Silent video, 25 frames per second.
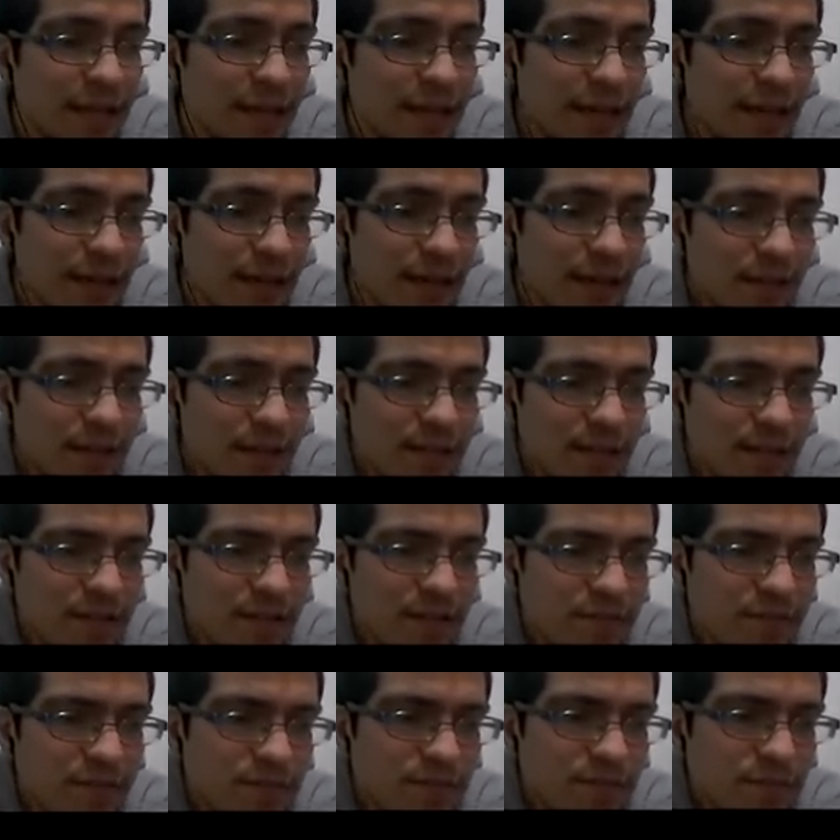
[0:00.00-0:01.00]
And
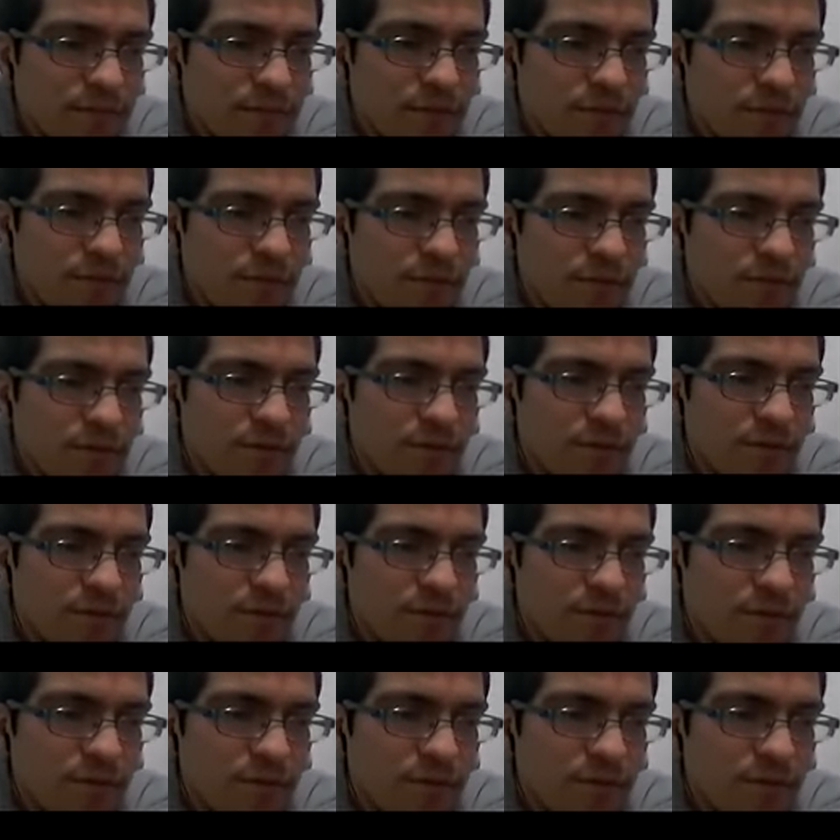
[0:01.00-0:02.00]
for
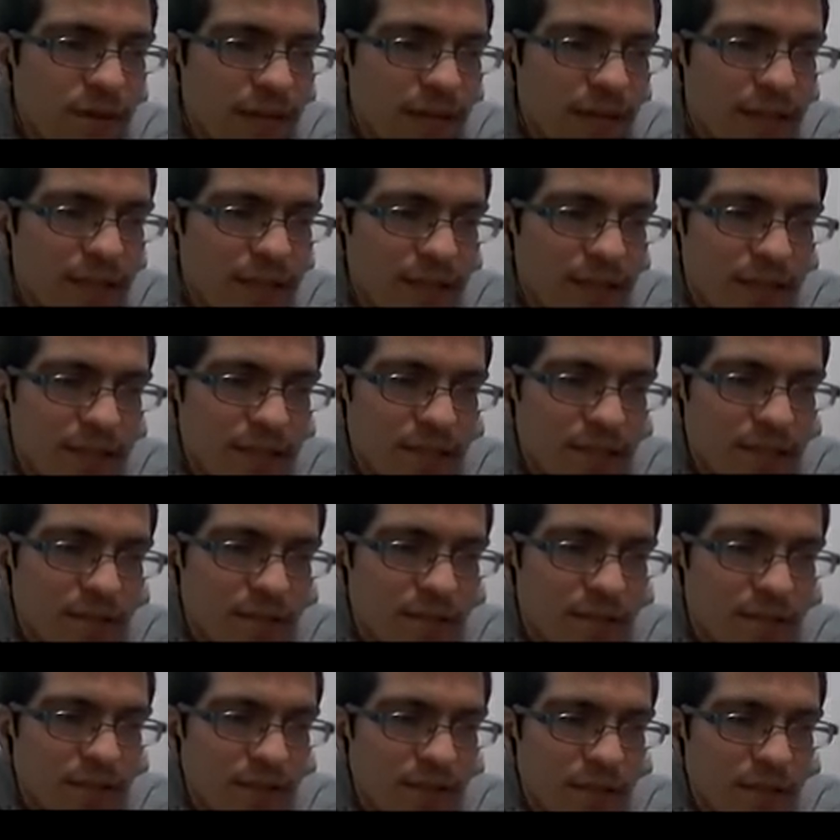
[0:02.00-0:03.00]
the OIDs
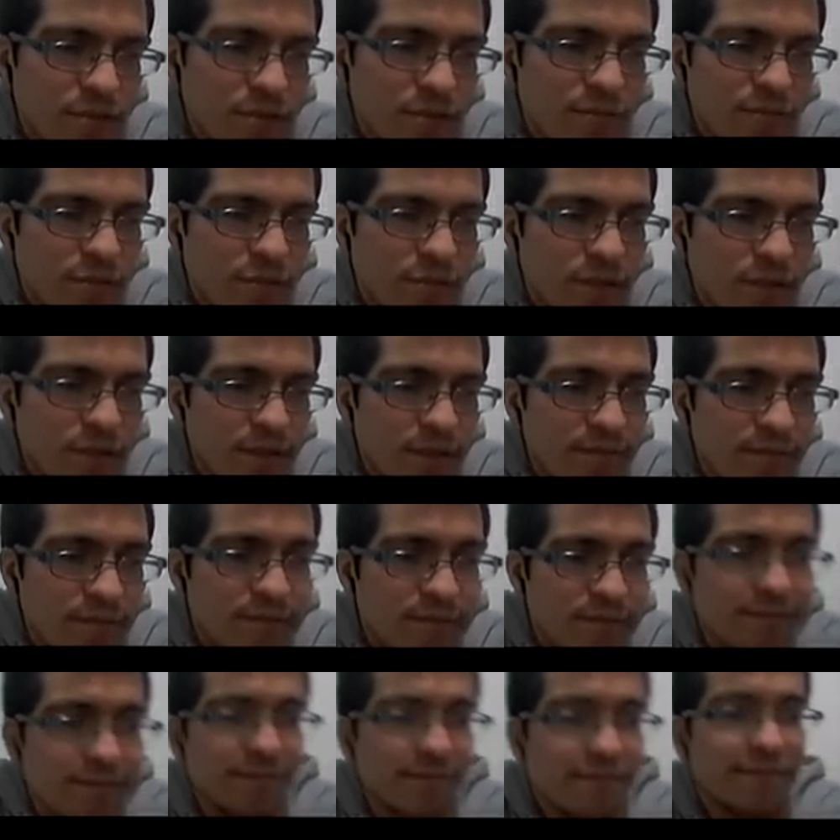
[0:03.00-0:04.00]
of the known body,
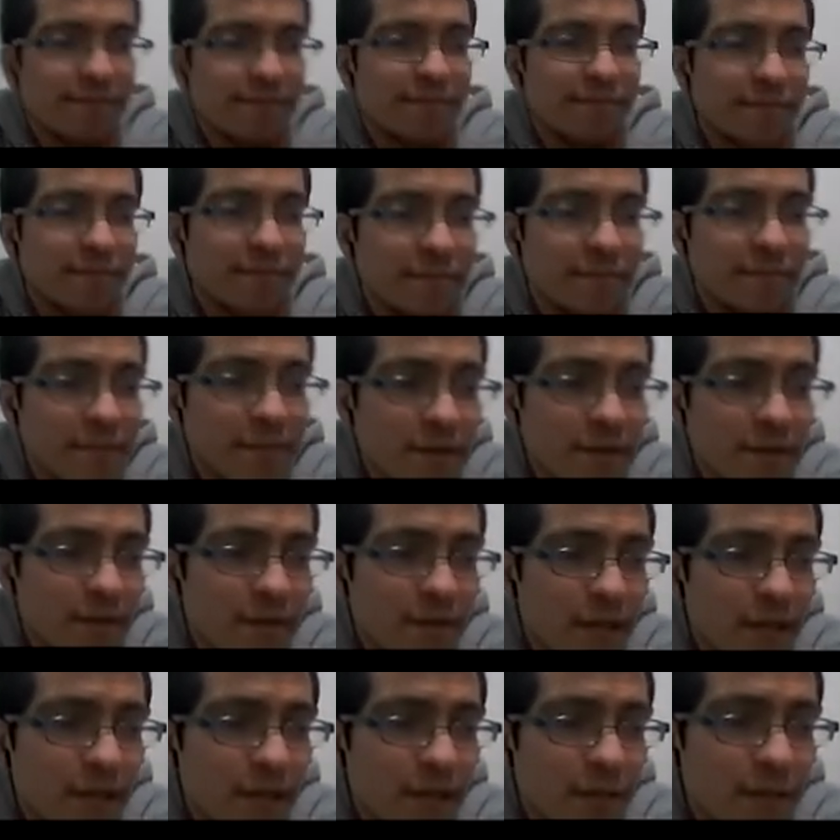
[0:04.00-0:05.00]

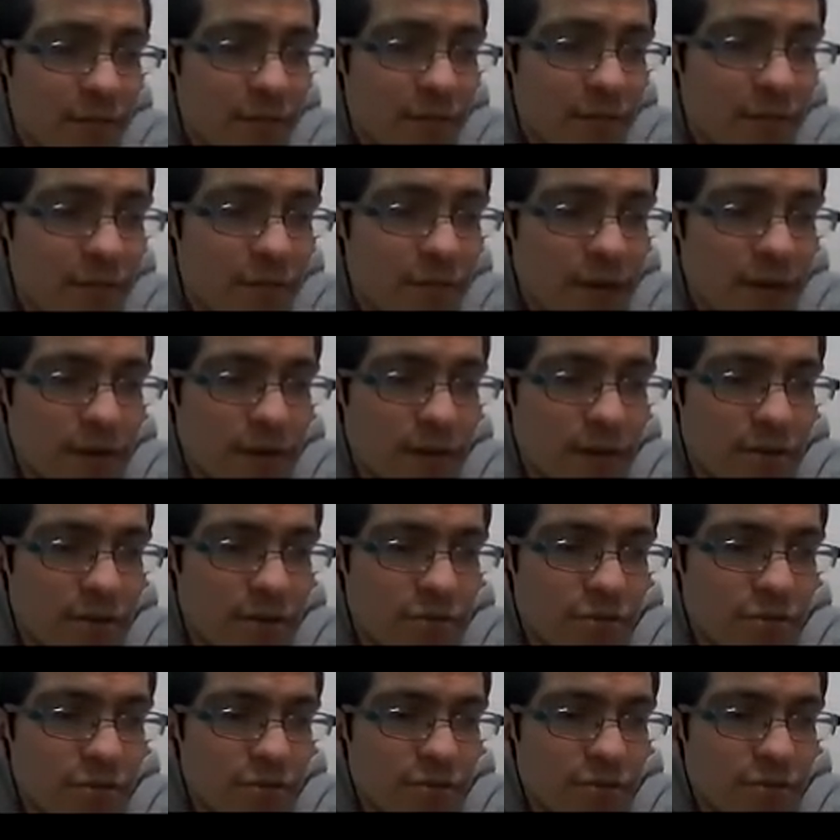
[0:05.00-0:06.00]
we're going
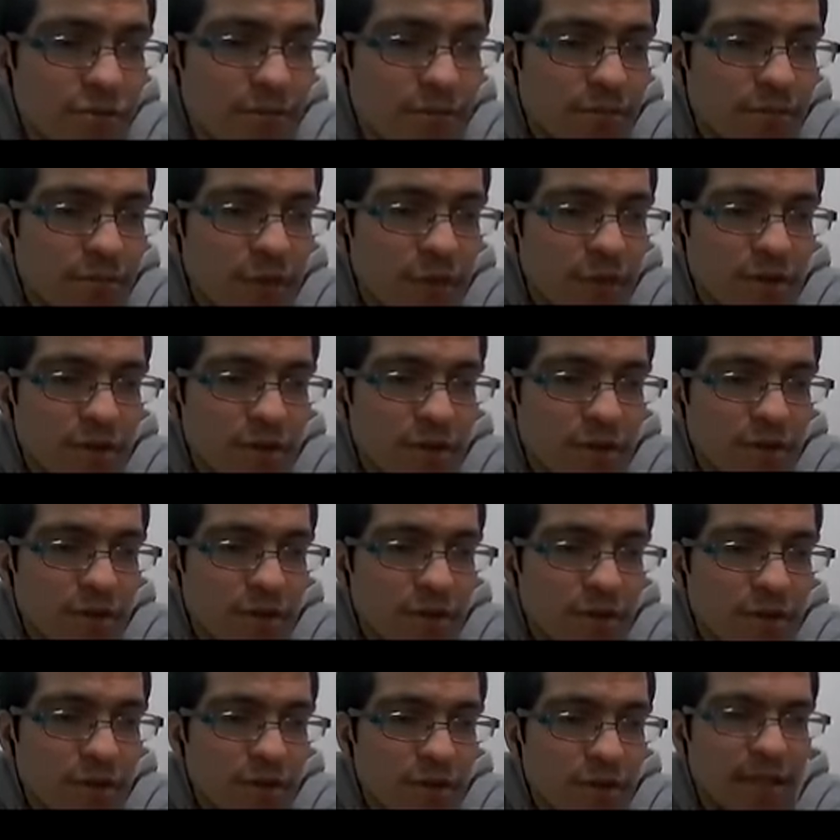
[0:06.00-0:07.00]
to plot all
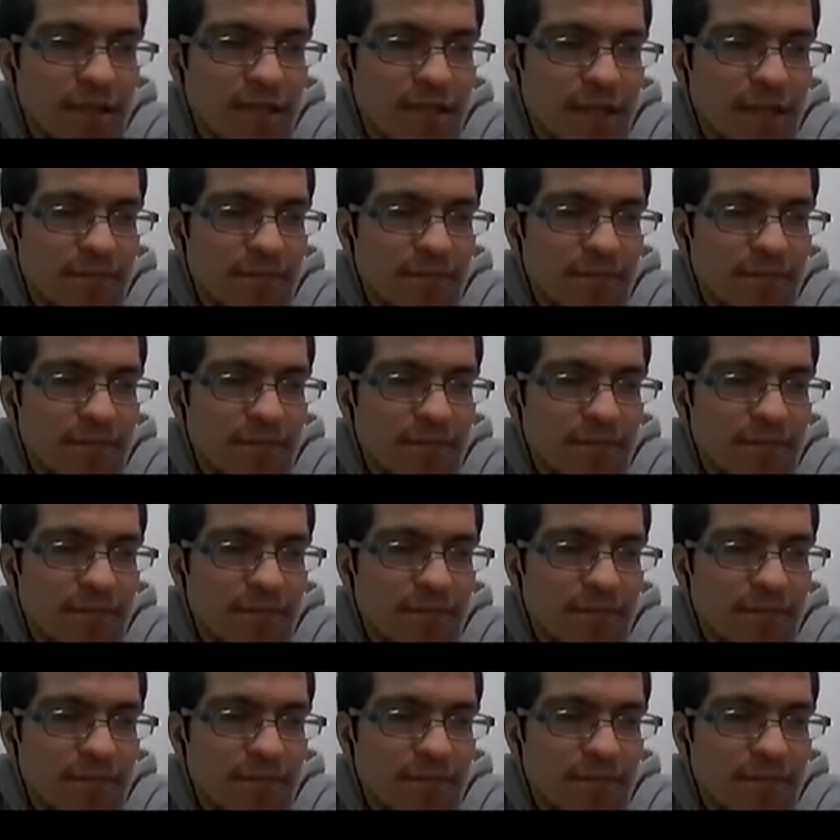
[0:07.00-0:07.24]
the stamps.